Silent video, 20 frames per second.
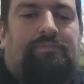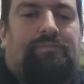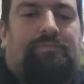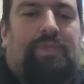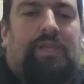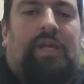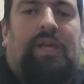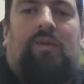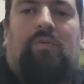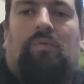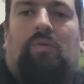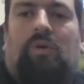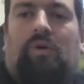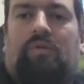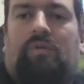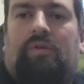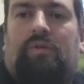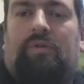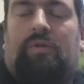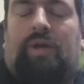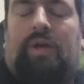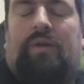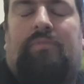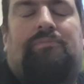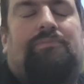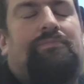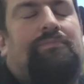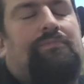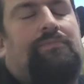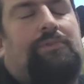Yeah,
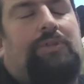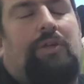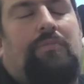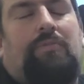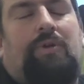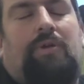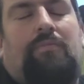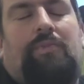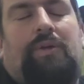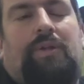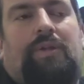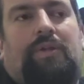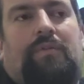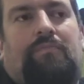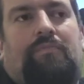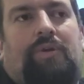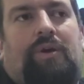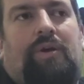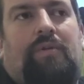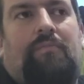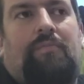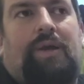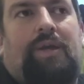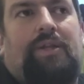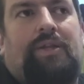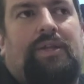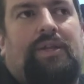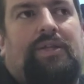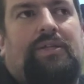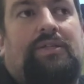so Mark Miller, Brian
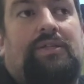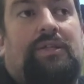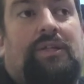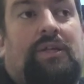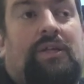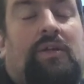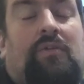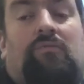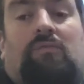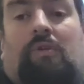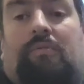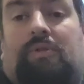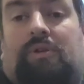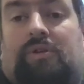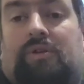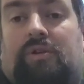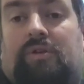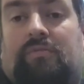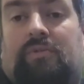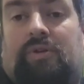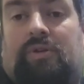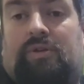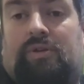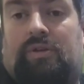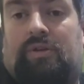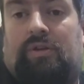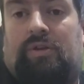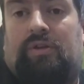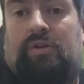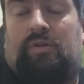Bendis, Robert
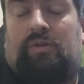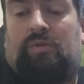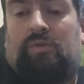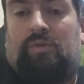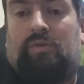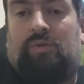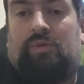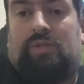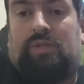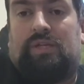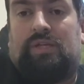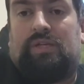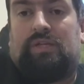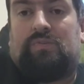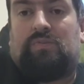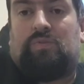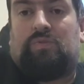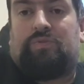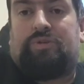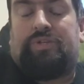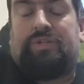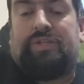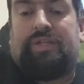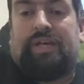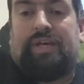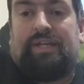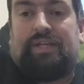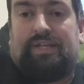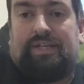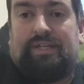Kirkman, who did Walking
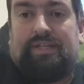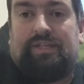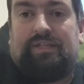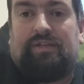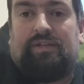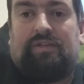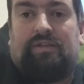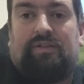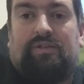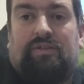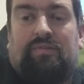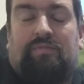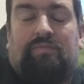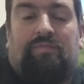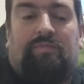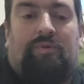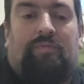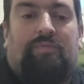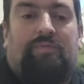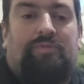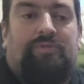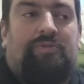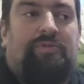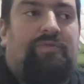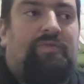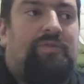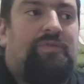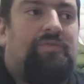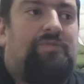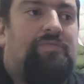Dead. He did a bunch
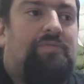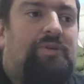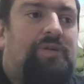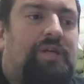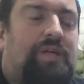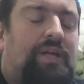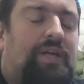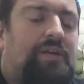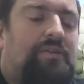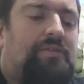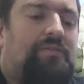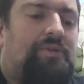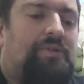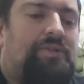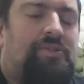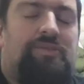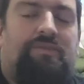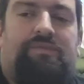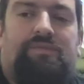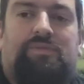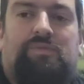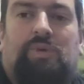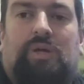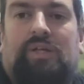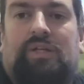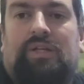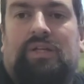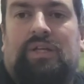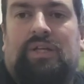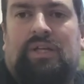of the Ultimate X-Men stuff as
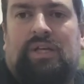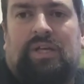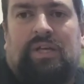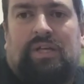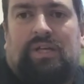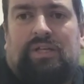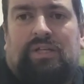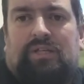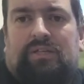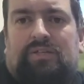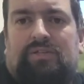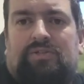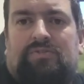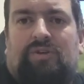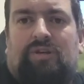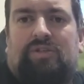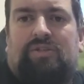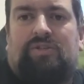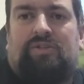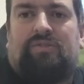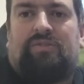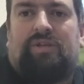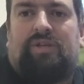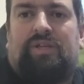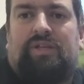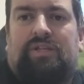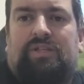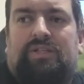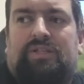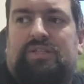well. It's just great stuff,
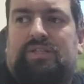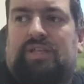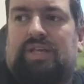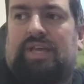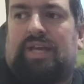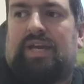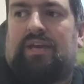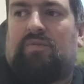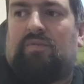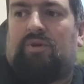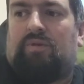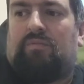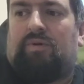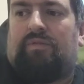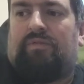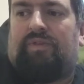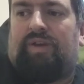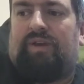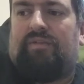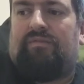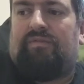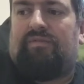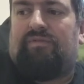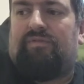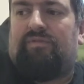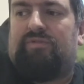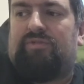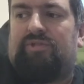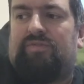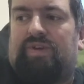and it's one of my favourite
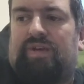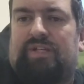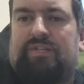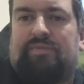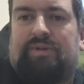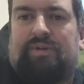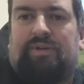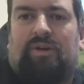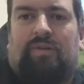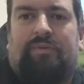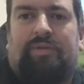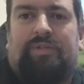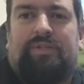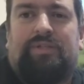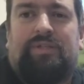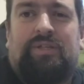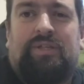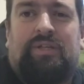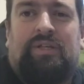runs of X-Men comics